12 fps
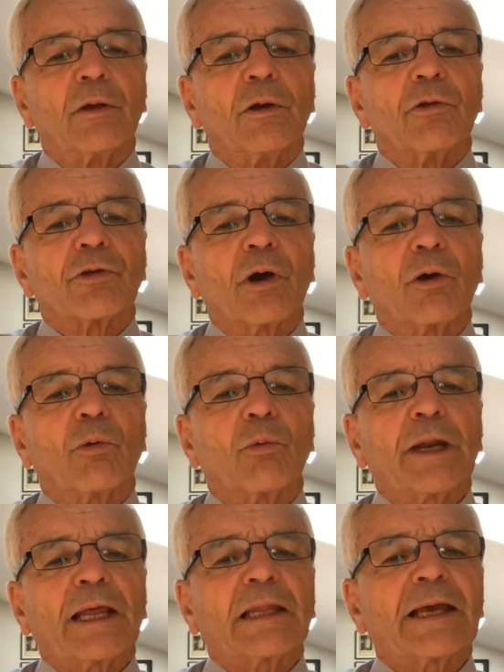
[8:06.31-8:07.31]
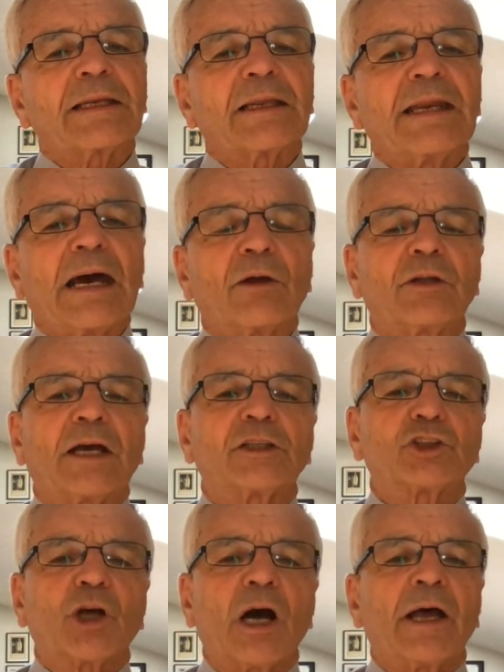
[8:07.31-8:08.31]
So what I'd like to now
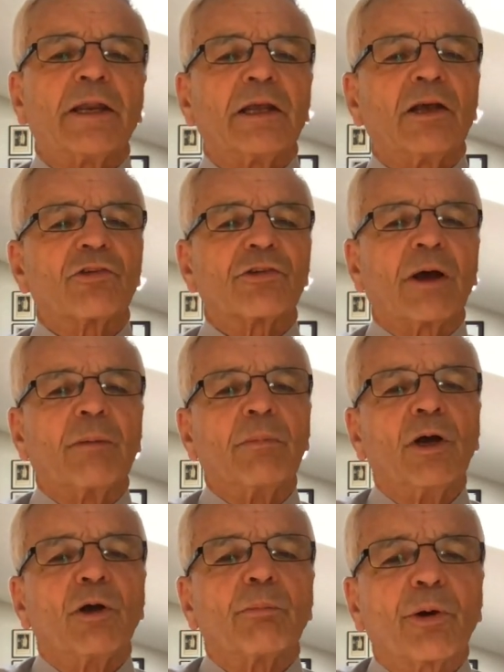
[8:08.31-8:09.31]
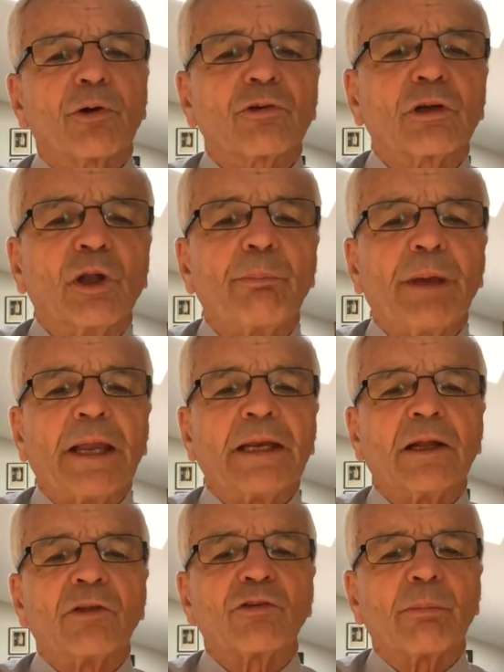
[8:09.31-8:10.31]
touch on is some personal
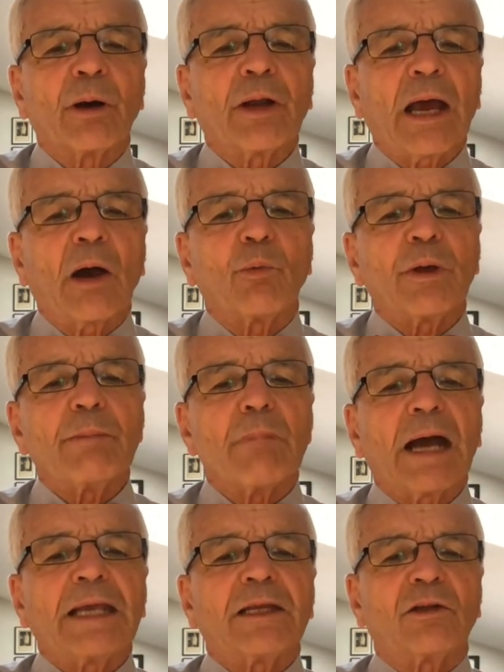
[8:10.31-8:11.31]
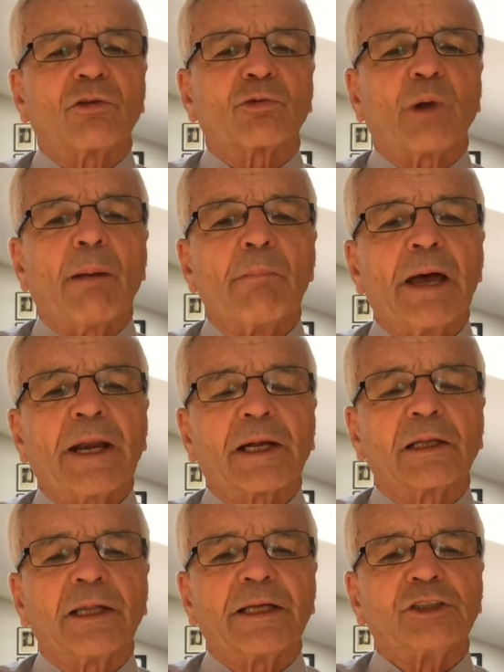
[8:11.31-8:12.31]
opinions about how we might disrupt
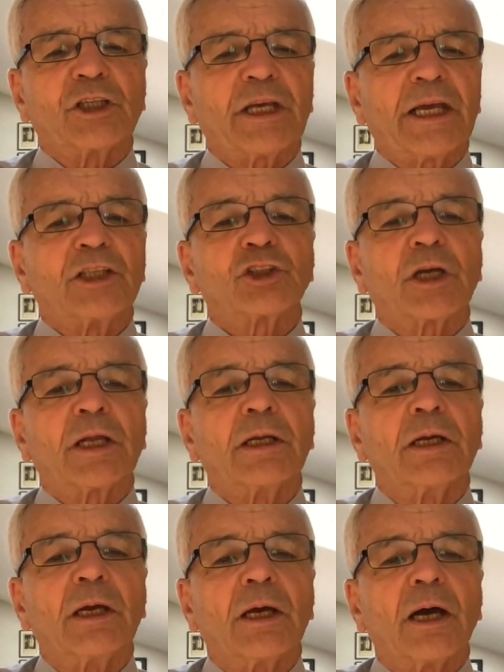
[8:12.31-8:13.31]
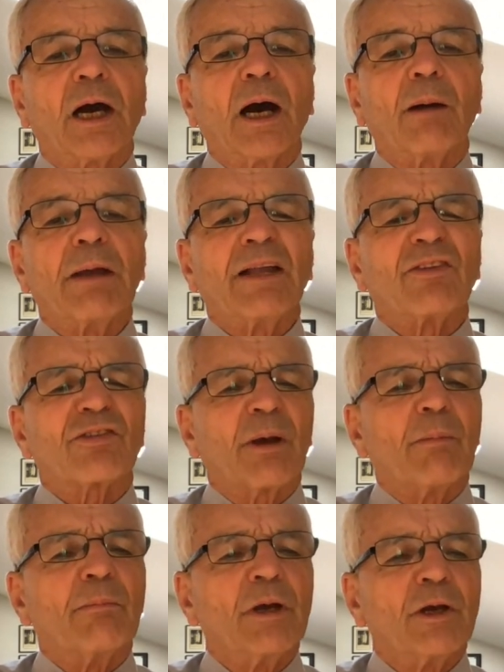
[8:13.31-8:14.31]
medical education, and
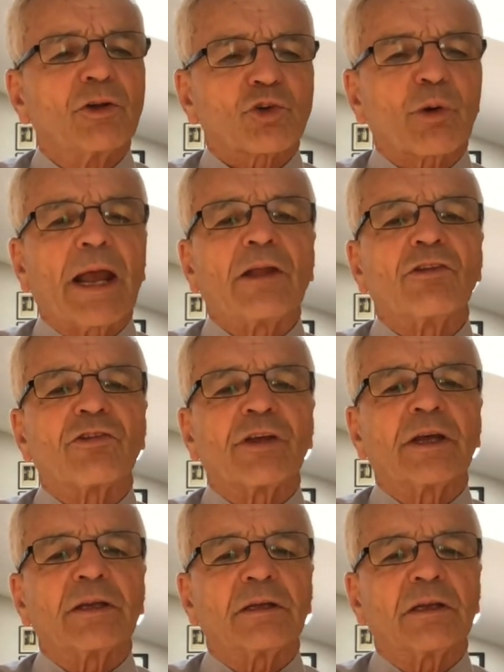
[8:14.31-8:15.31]
some trends that